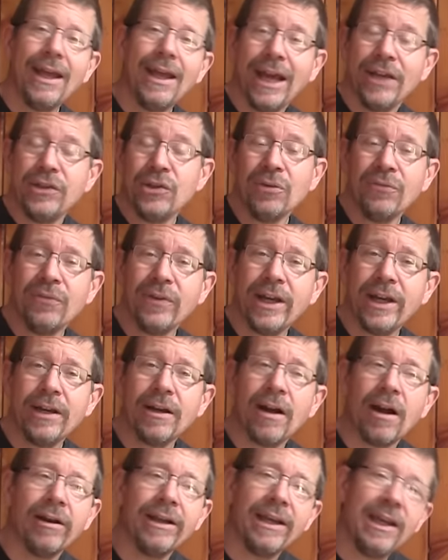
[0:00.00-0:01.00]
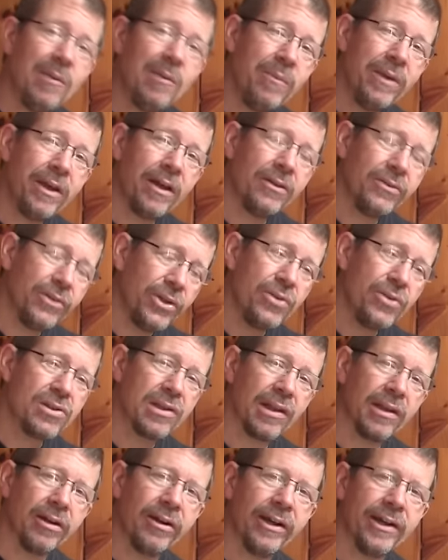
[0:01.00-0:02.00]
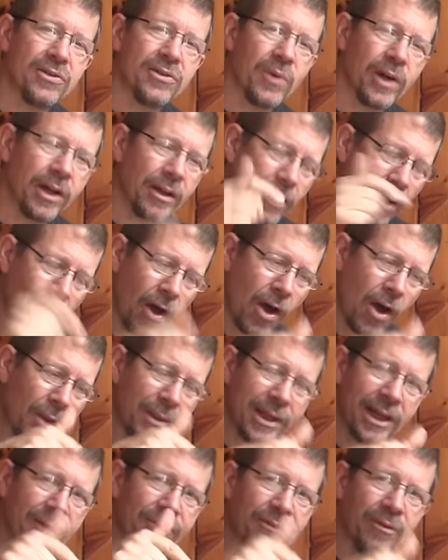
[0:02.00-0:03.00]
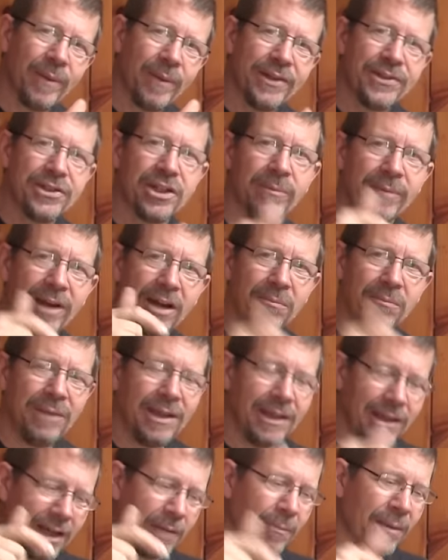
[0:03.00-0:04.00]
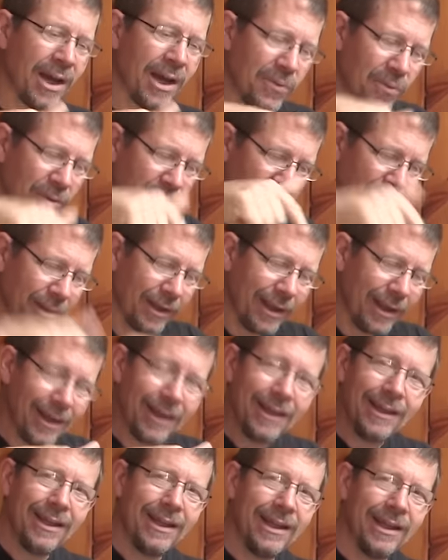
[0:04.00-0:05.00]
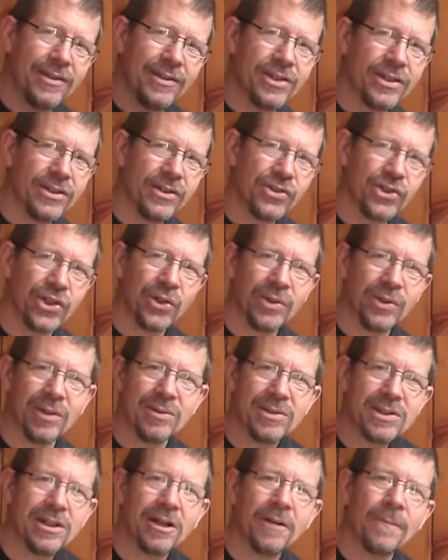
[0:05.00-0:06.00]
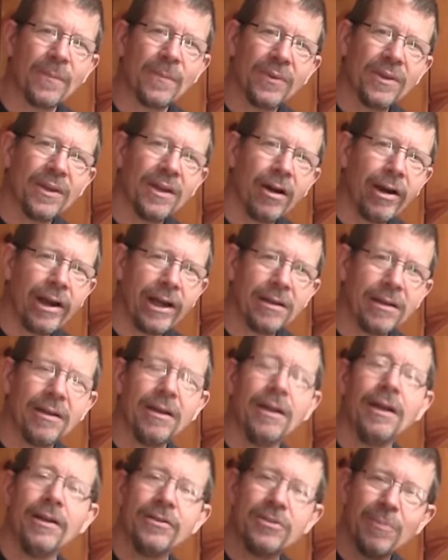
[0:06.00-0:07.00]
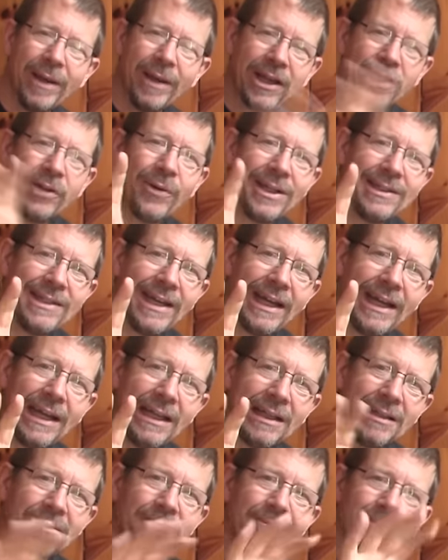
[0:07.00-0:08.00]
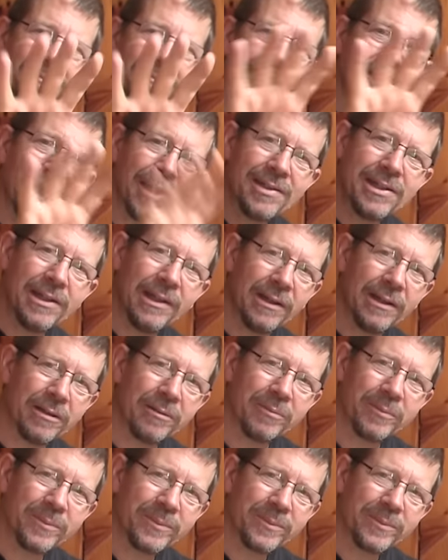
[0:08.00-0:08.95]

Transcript: And don't forget our email newsletter as well. All that information about me and my world is in the show notes here. All right, so make it a great day. I'll see you later.